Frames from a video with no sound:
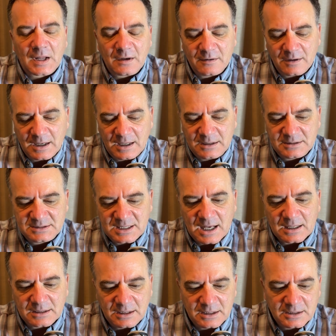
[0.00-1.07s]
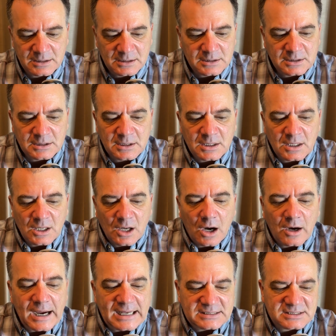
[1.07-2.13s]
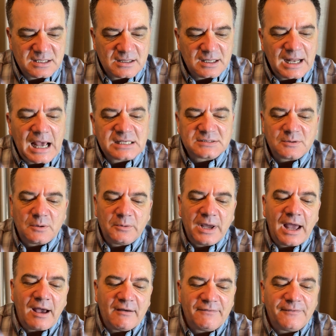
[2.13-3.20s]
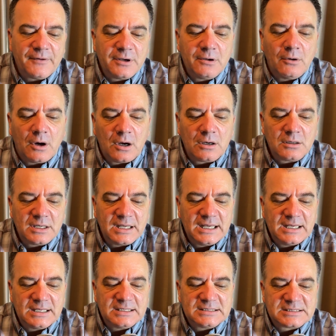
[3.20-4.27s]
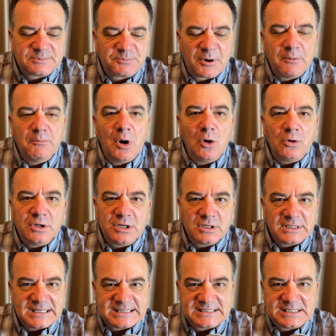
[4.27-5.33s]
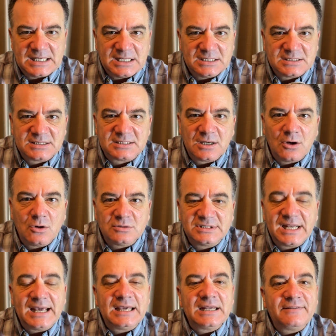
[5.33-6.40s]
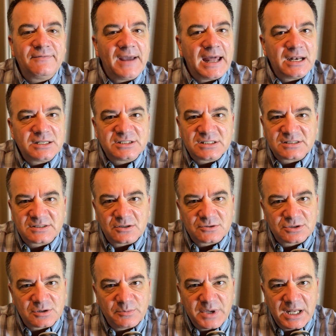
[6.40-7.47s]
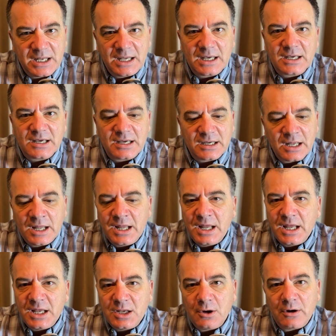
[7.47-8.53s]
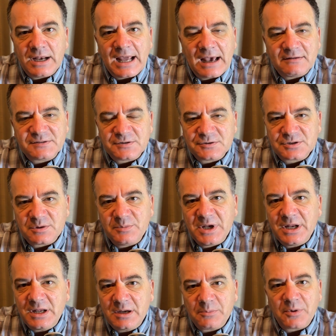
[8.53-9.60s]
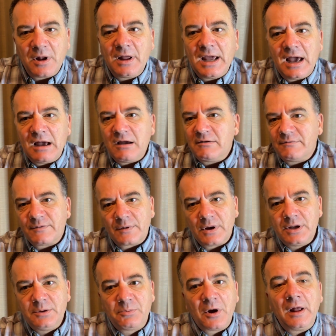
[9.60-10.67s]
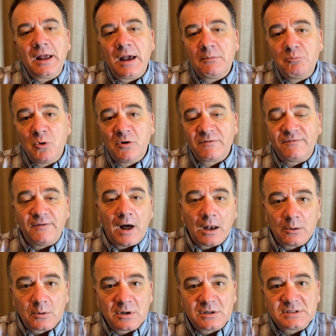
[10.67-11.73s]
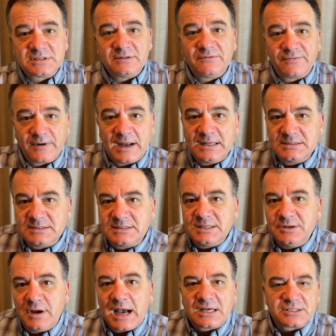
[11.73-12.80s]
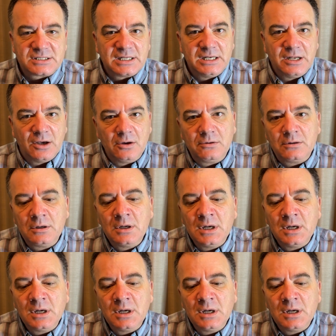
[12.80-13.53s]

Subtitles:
Right, exactly. All right, so the last one we have for you all is promote your listings. So take advantage of social media. You already have social media. You probably have more followers and friends than you actually know.